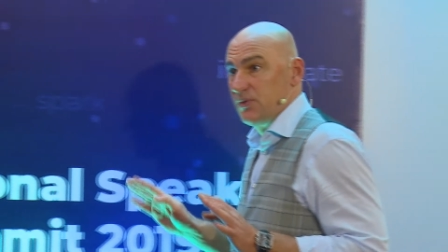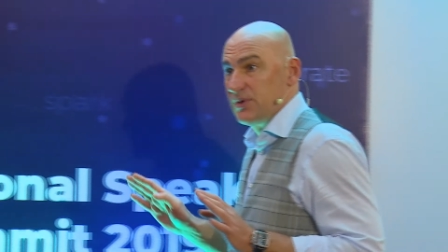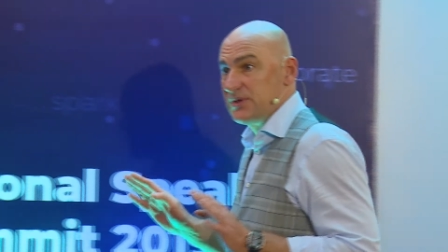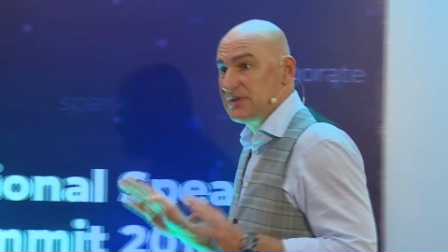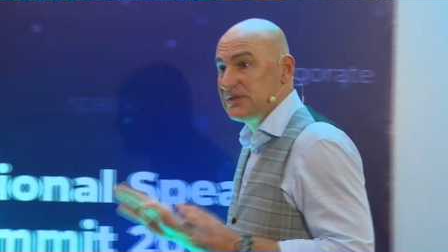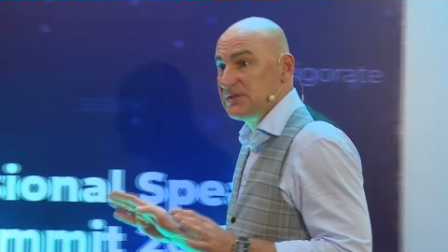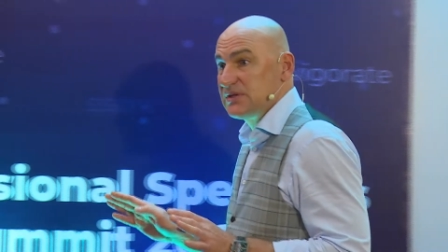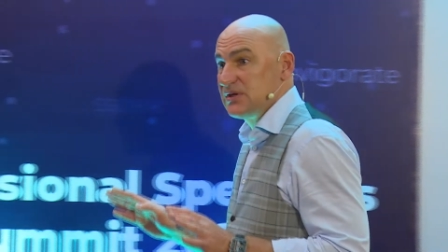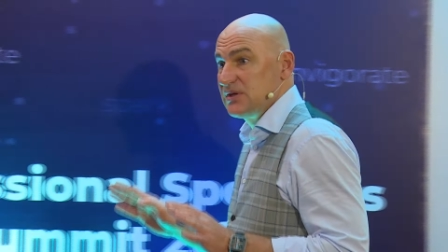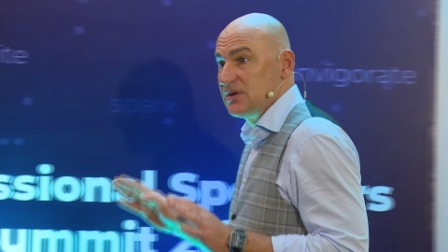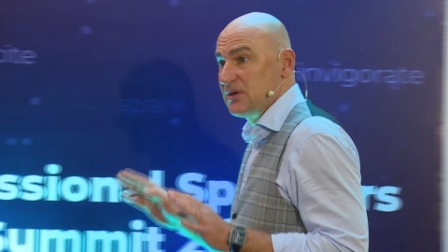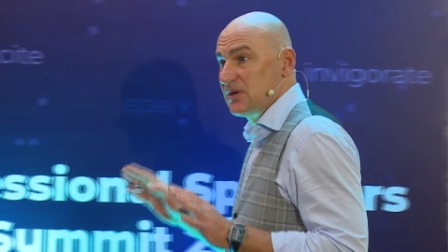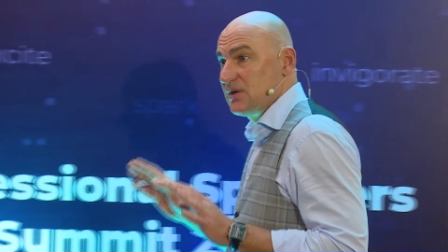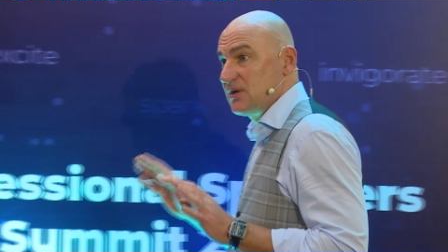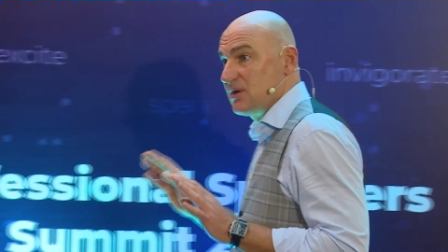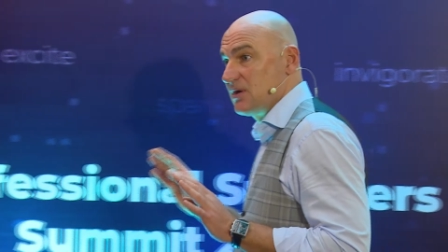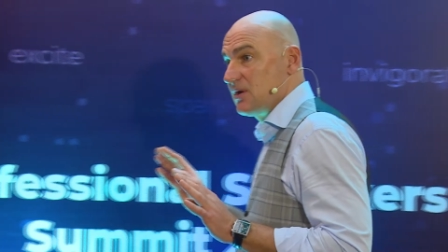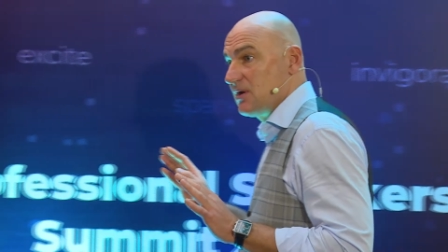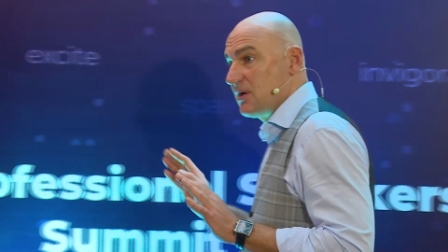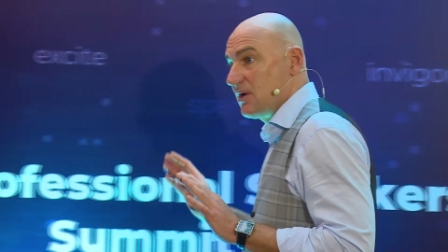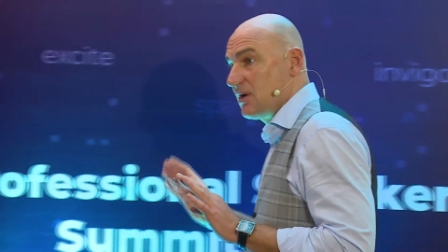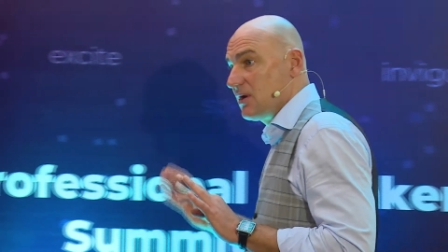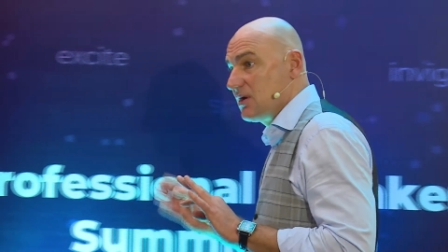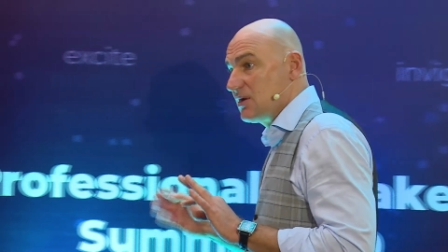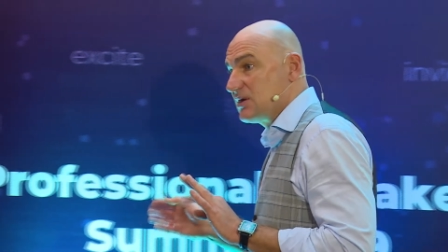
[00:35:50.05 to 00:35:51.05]
this
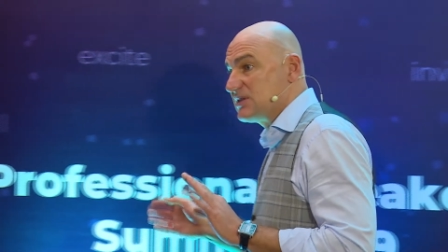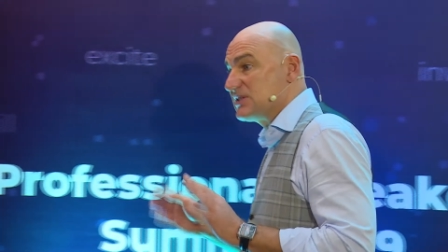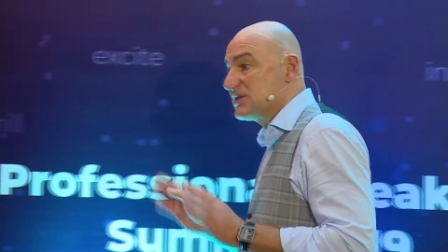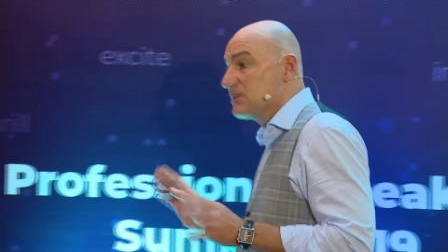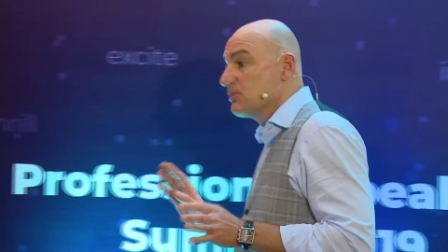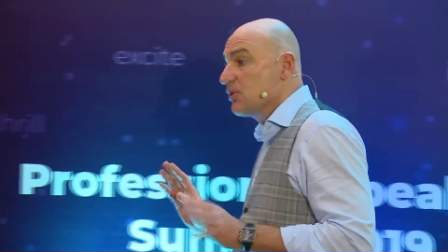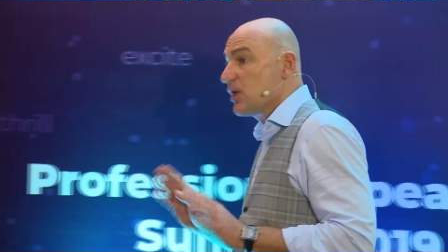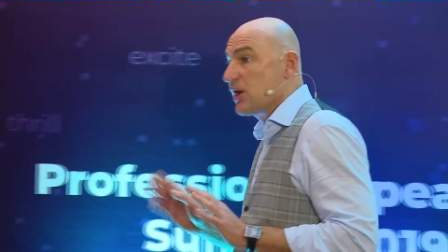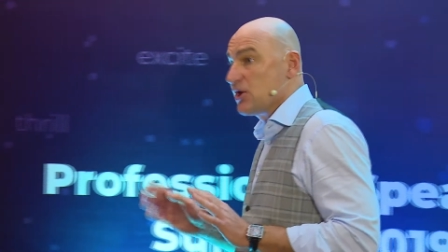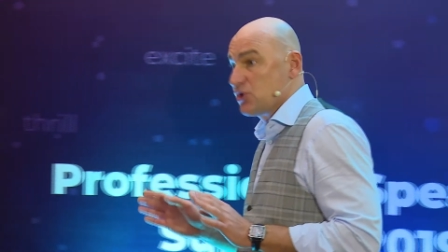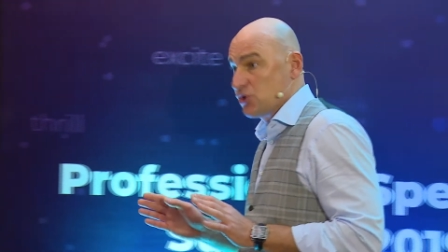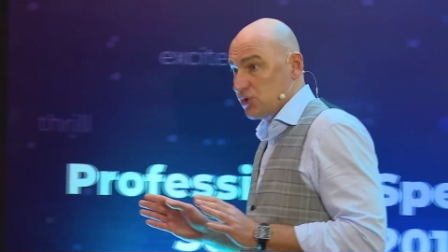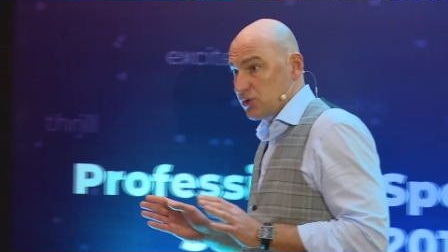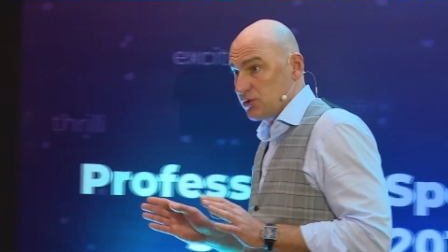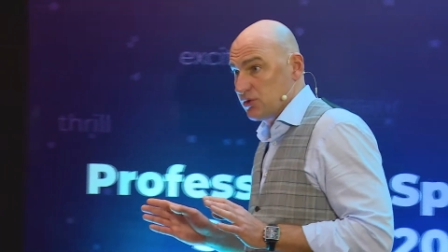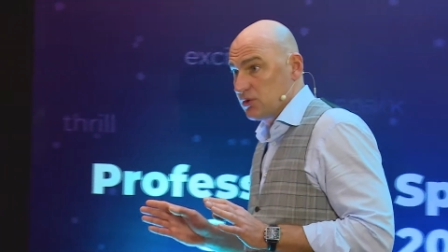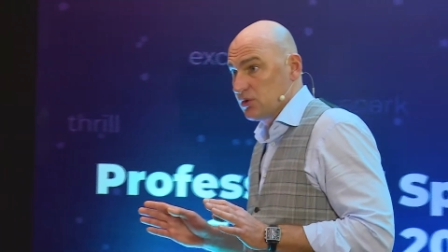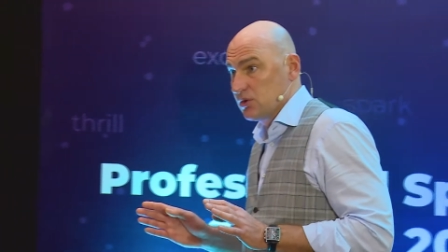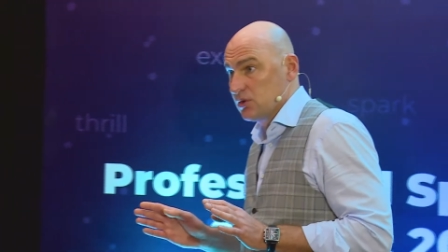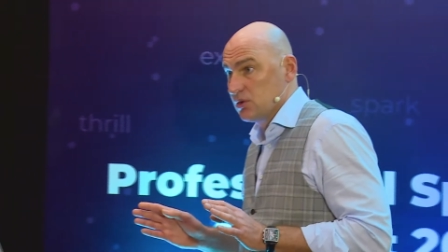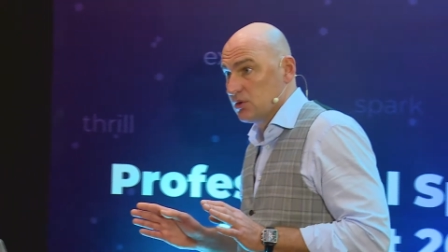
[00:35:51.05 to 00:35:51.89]
stimulation.